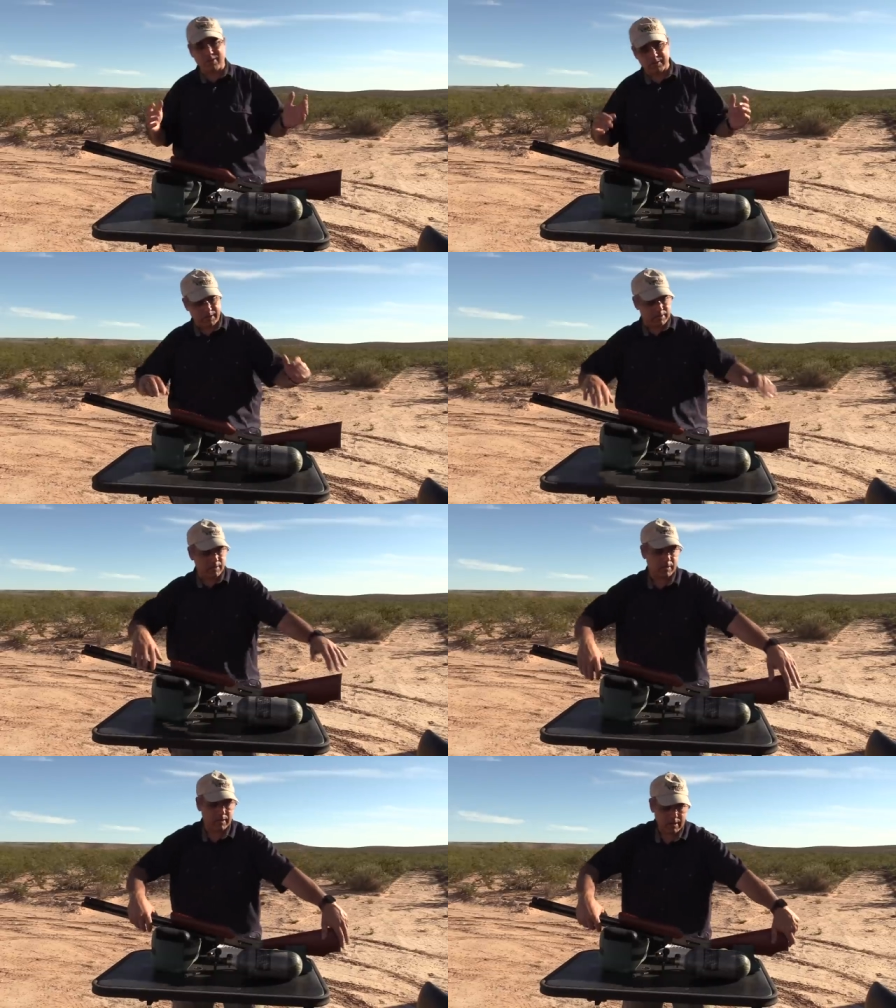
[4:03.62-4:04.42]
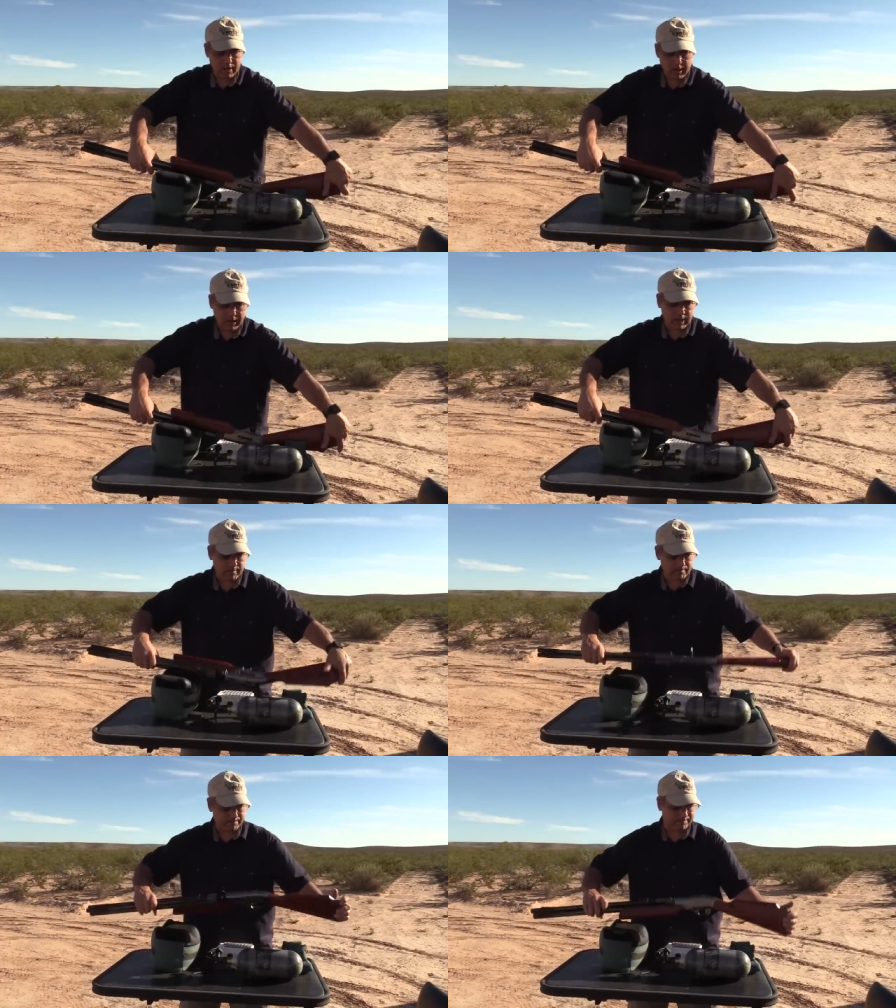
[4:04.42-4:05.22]
use it.
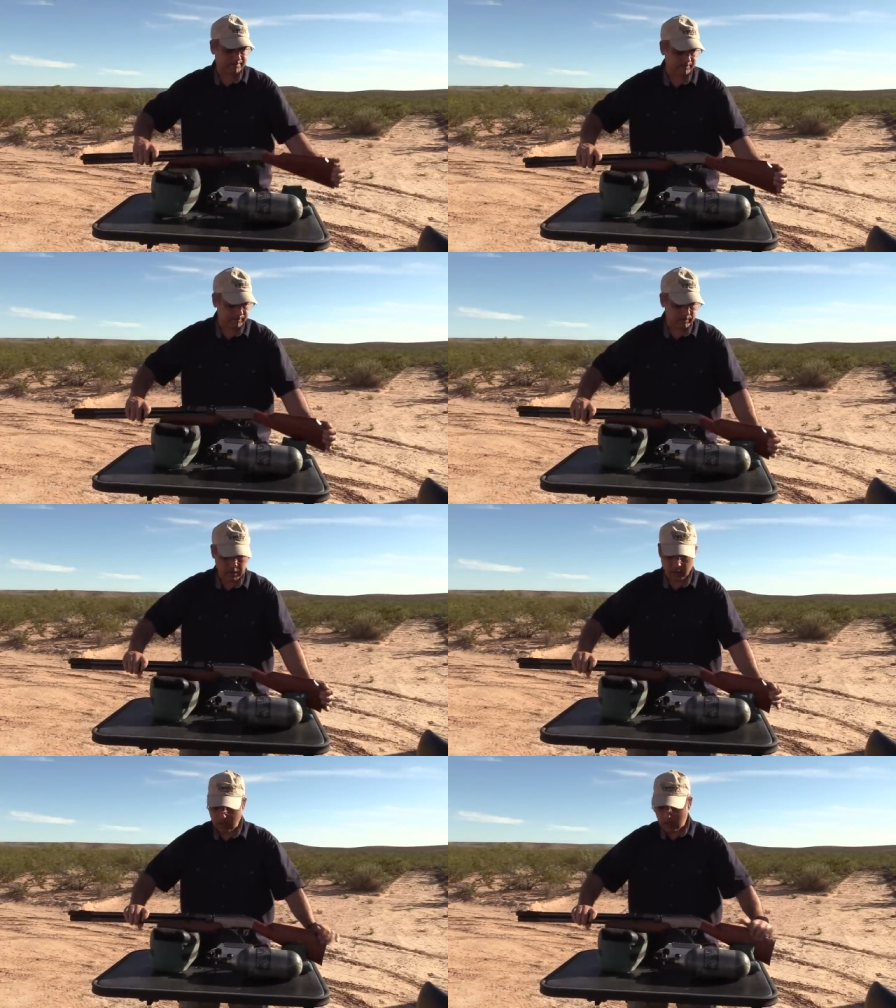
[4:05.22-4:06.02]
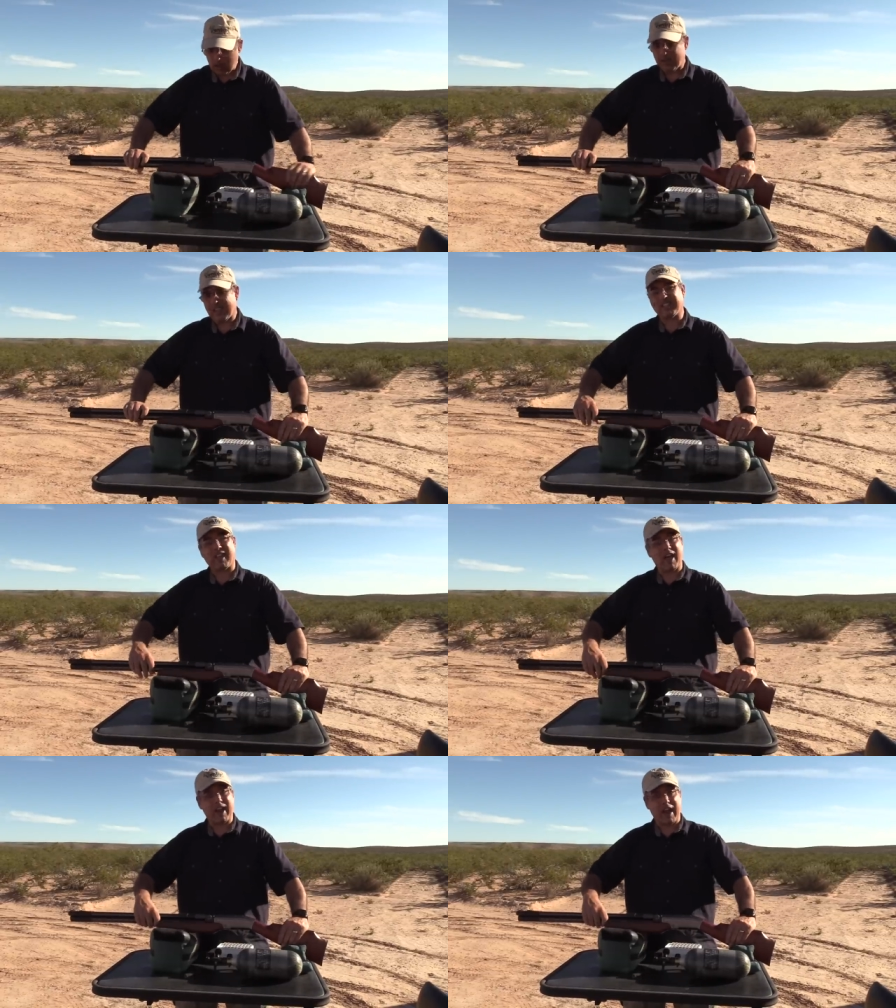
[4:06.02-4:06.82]
Um, that's a
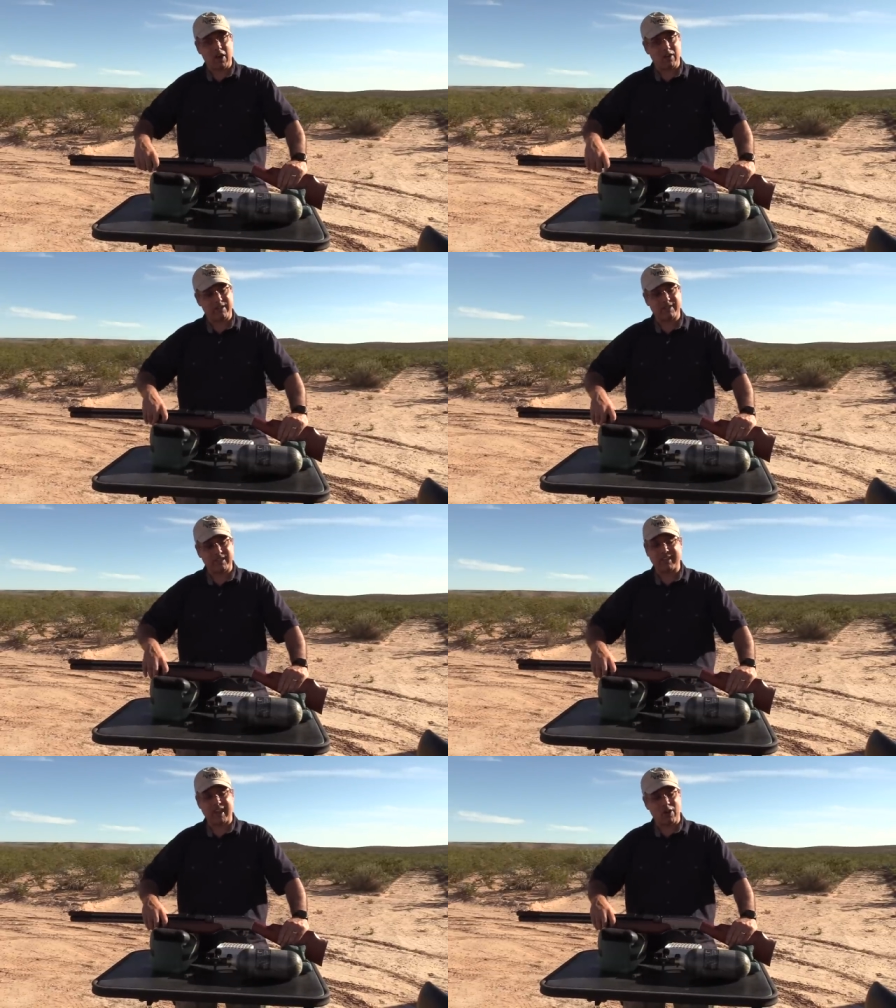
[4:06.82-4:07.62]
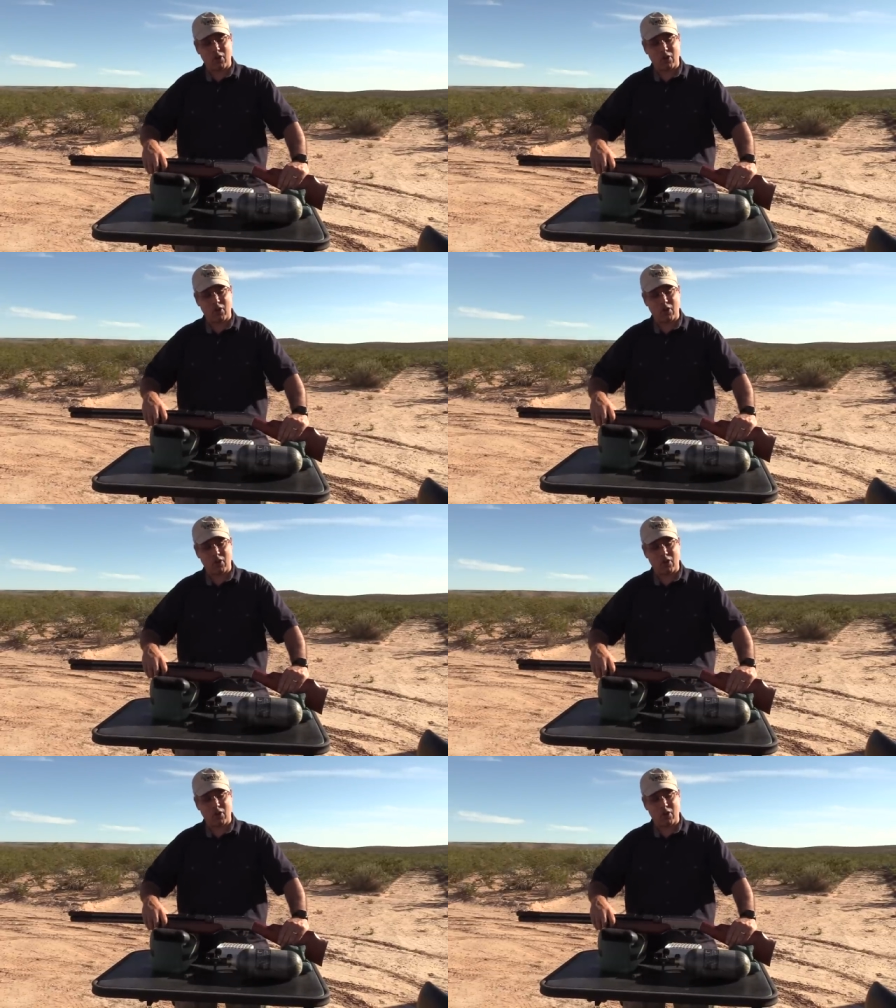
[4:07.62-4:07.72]
lot of air. This thing's an air